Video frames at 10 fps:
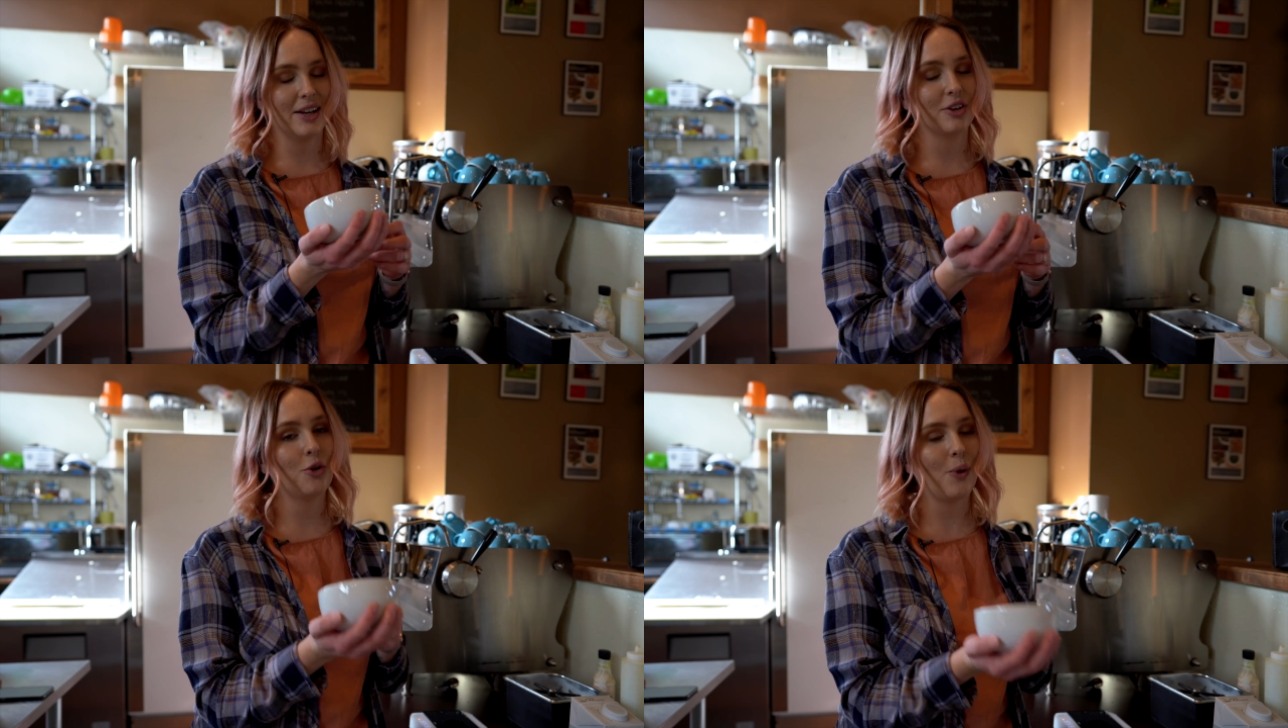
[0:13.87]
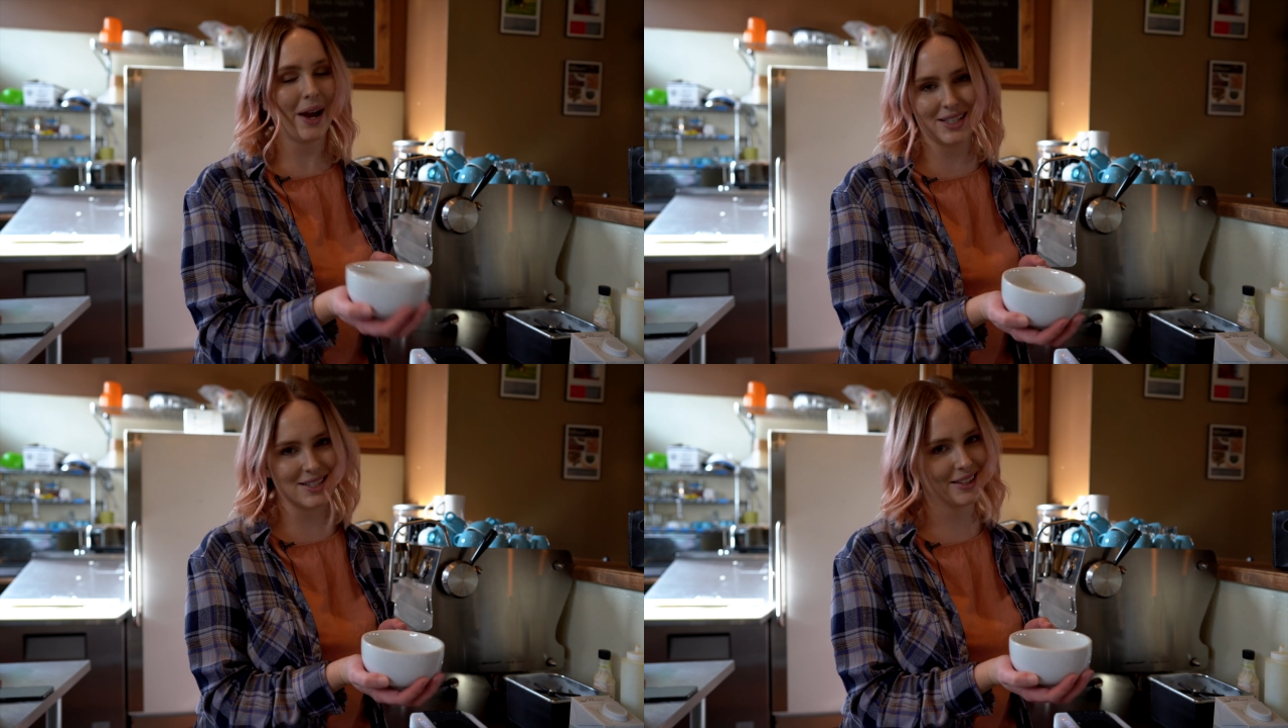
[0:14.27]
a
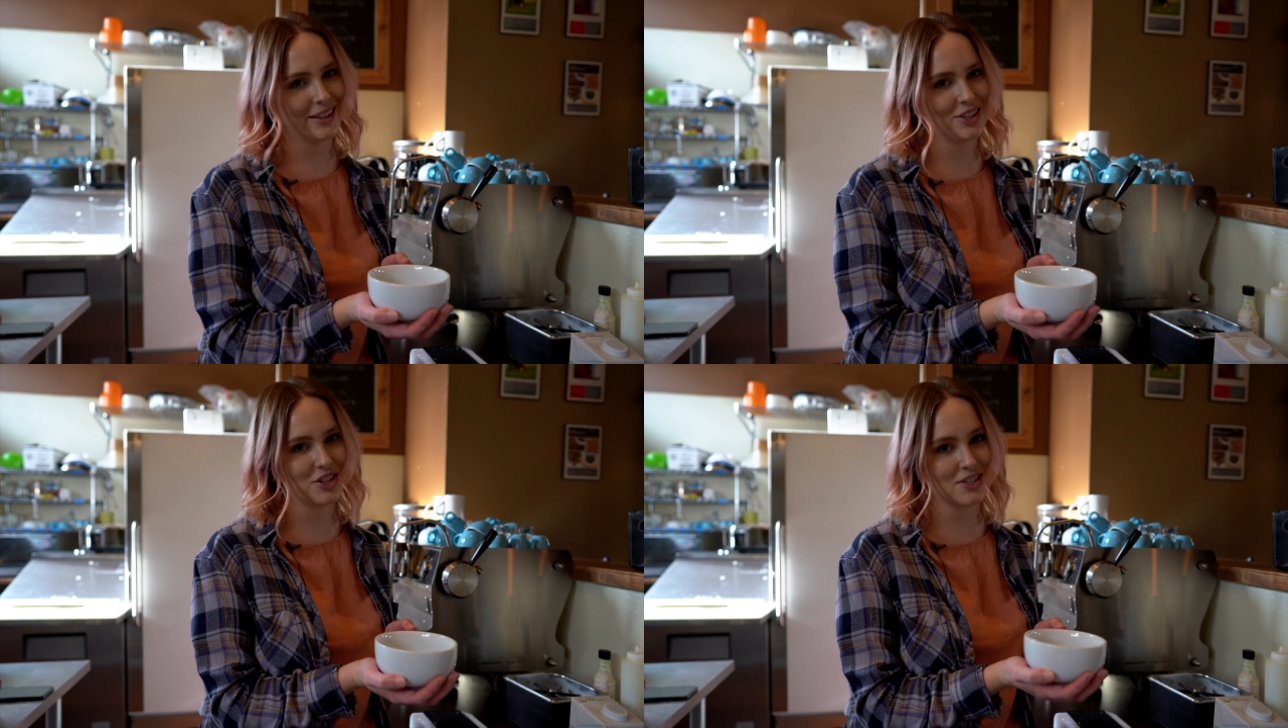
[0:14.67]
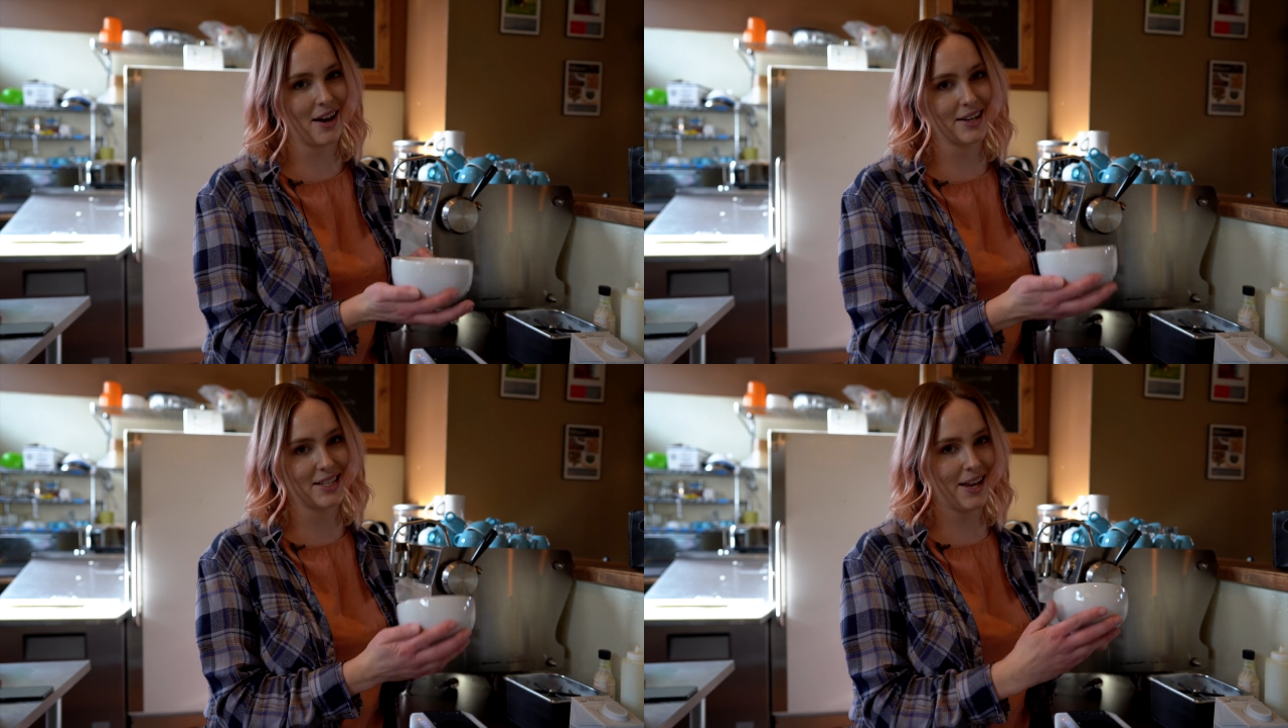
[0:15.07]
quite delicious
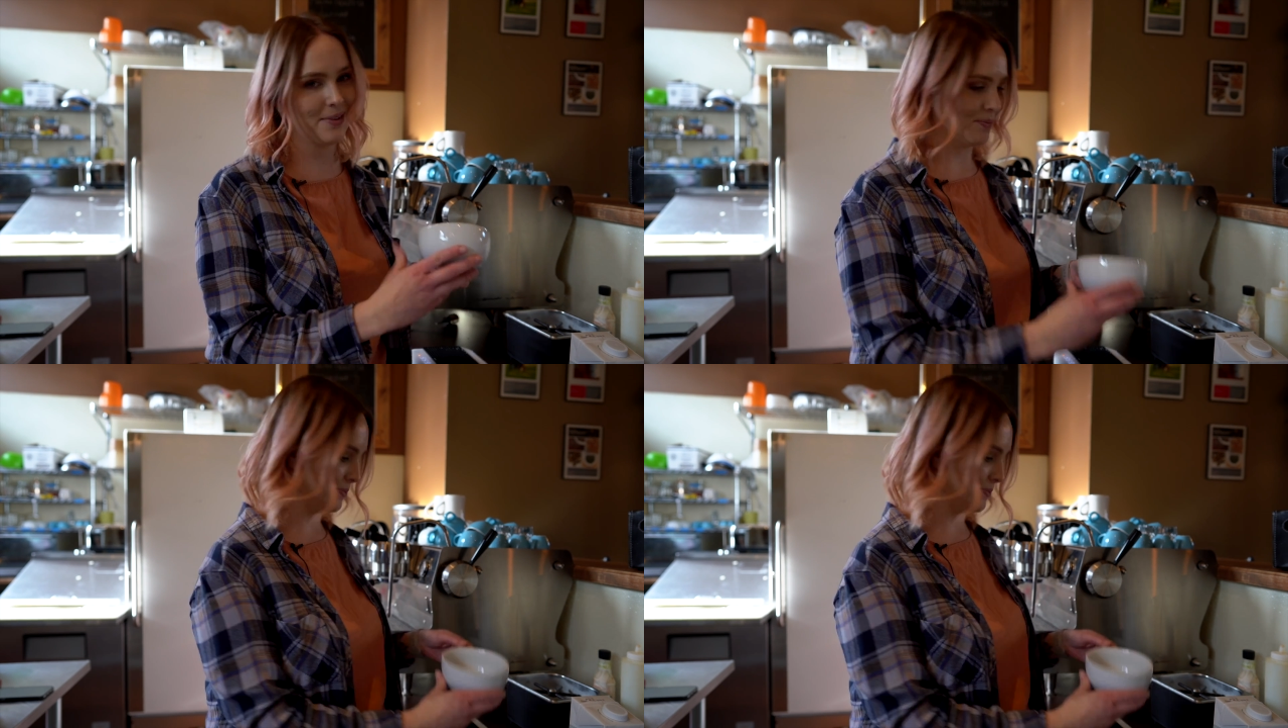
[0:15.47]
latte.